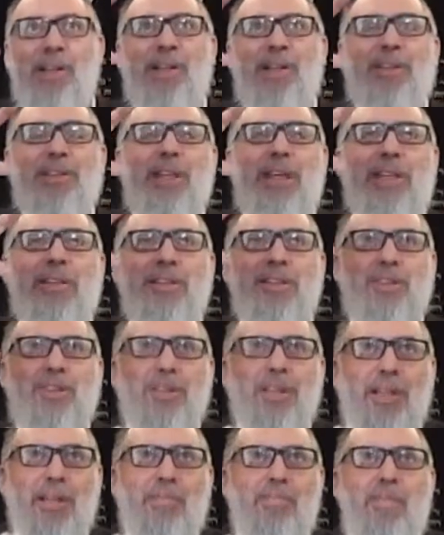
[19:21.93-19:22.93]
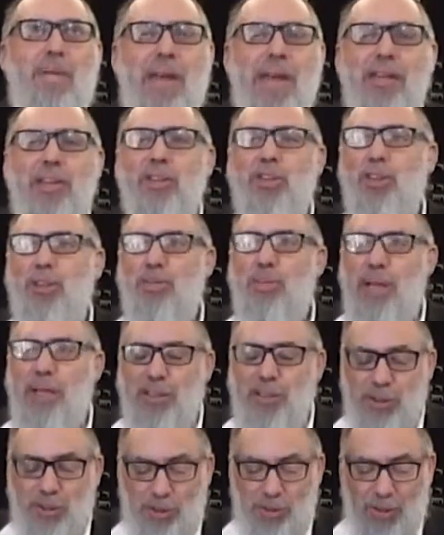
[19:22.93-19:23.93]
takes this major
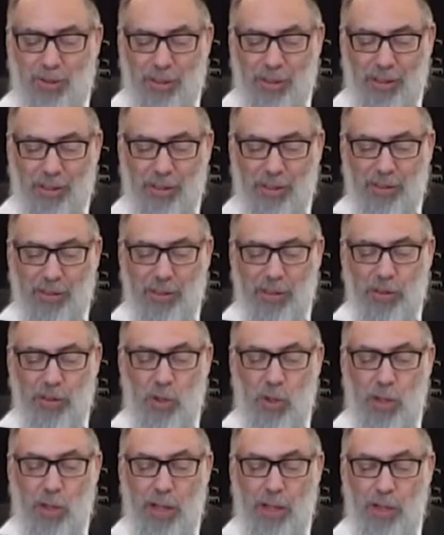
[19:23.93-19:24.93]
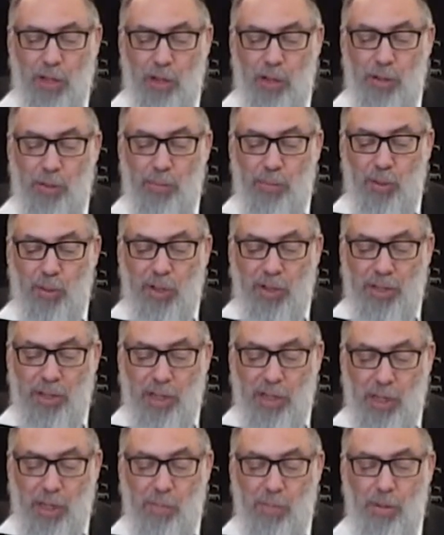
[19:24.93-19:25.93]
thing, and he says kol hakayr b'loy
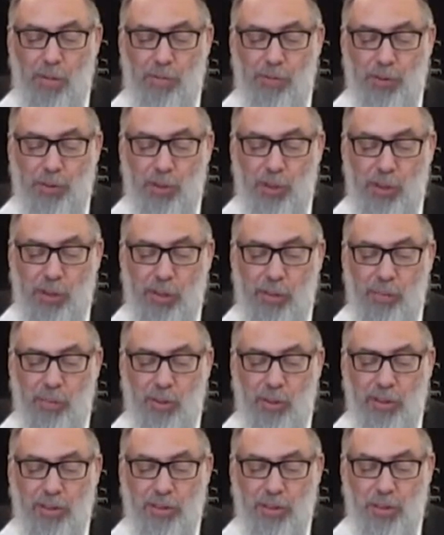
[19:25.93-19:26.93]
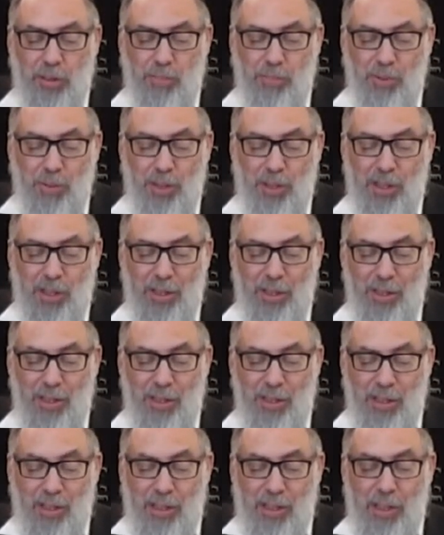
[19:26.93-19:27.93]
ne'ima v'shayna b'loy zimra.
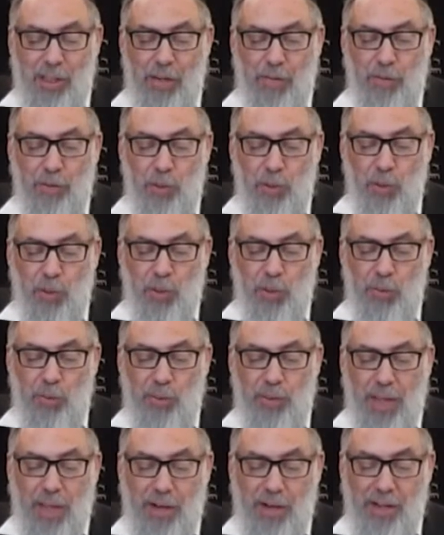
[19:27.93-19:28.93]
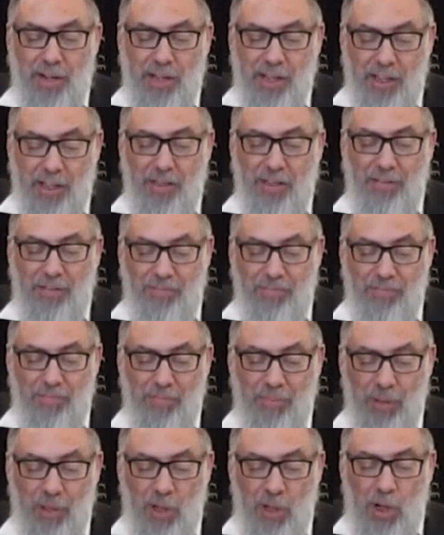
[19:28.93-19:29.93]
If you learn without a niggin,
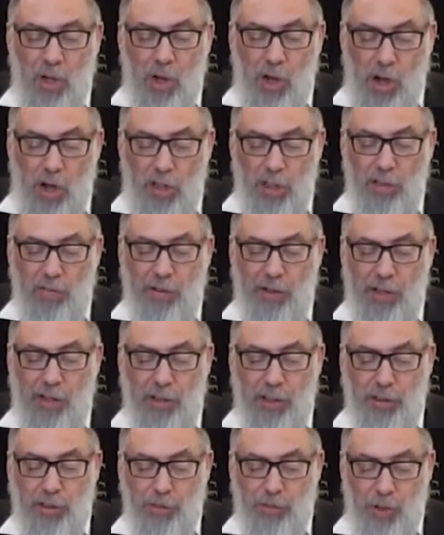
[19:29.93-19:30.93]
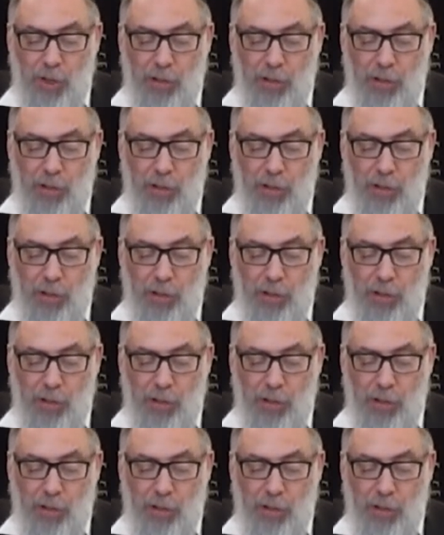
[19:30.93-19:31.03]
all of HaKasav